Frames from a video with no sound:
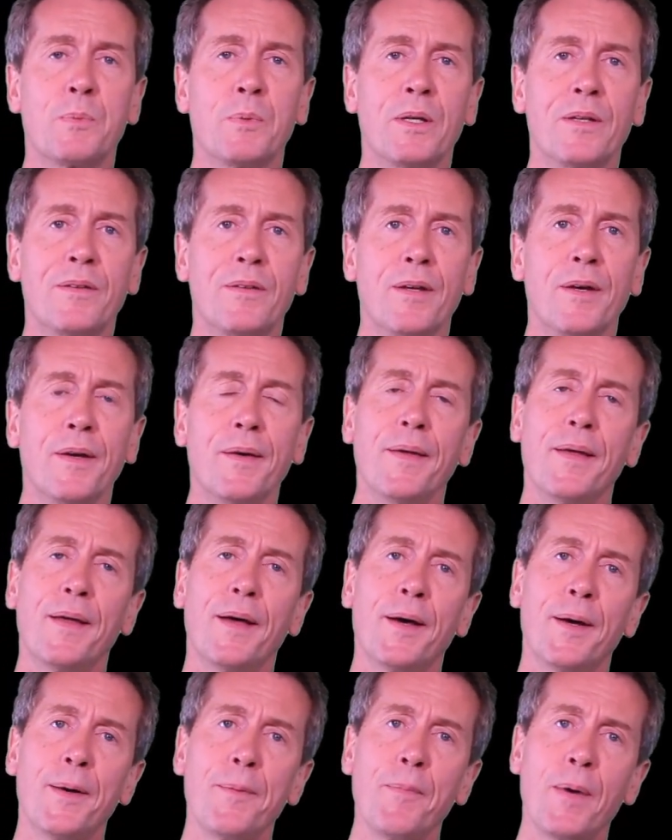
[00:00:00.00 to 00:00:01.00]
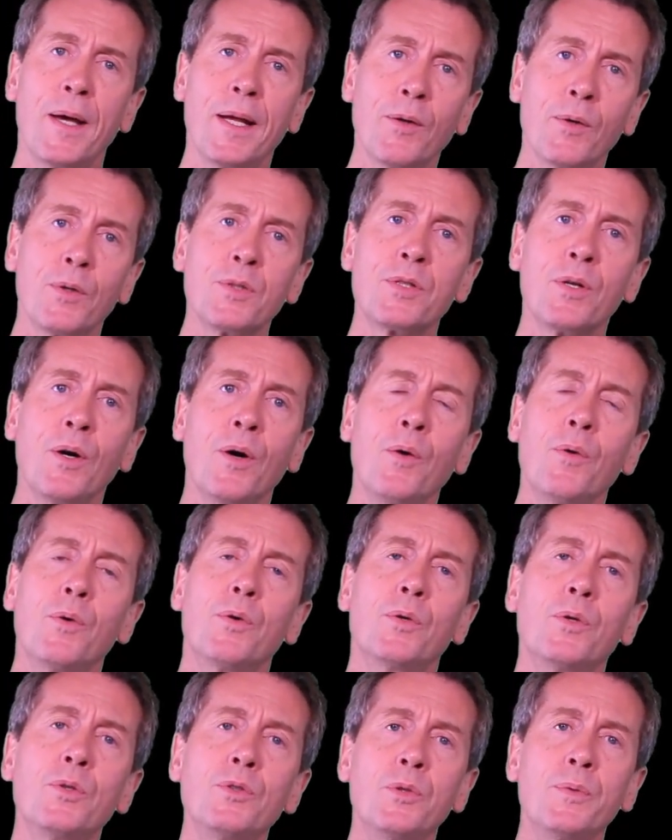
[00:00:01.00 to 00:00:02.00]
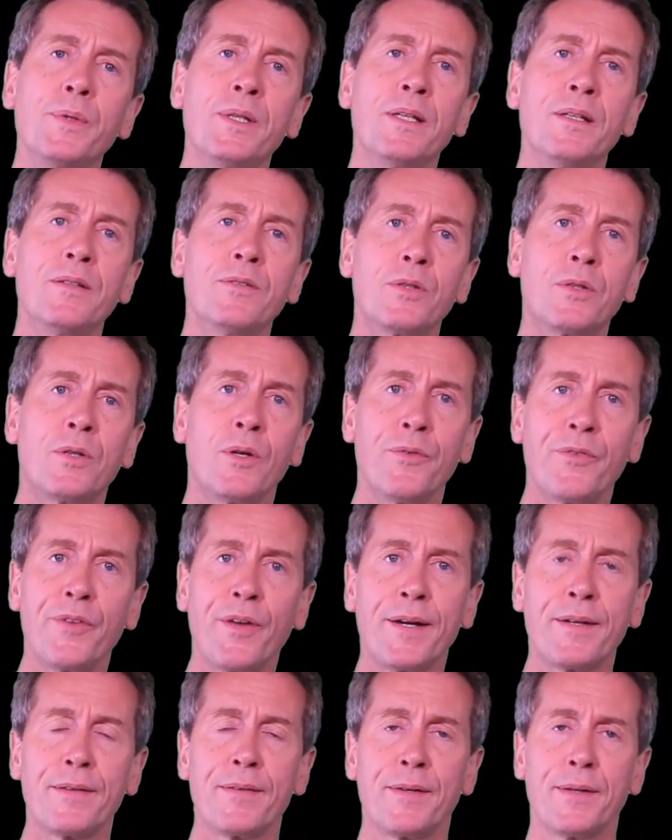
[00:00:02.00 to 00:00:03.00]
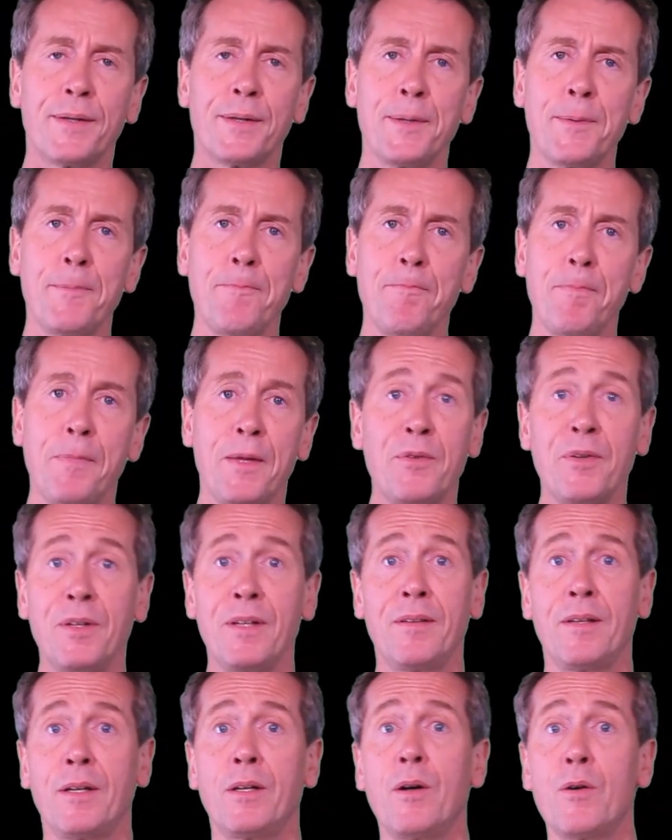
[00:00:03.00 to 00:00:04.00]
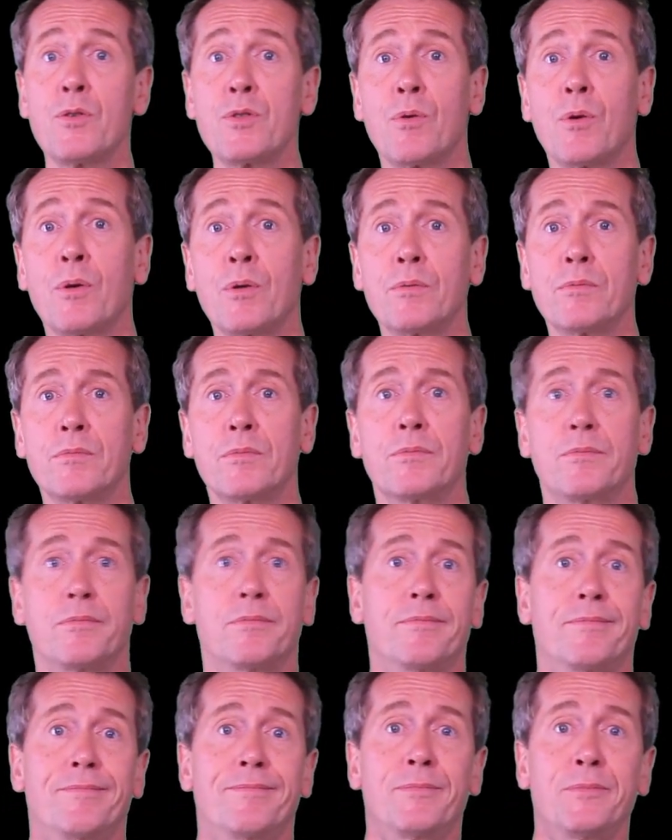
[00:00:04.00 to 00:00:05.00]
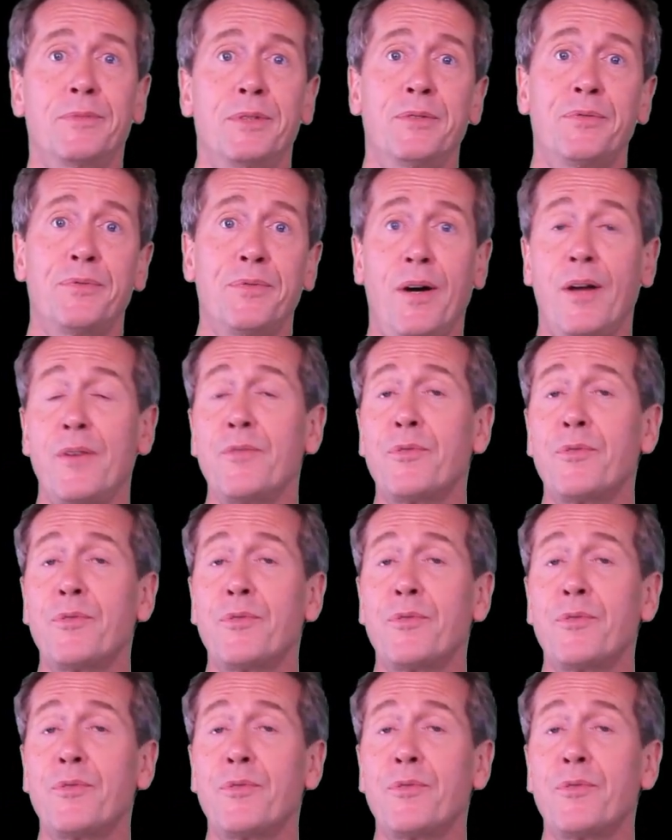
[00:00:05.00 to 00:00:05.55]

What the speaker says: But and also, who do we need to contact if anything goes wrong with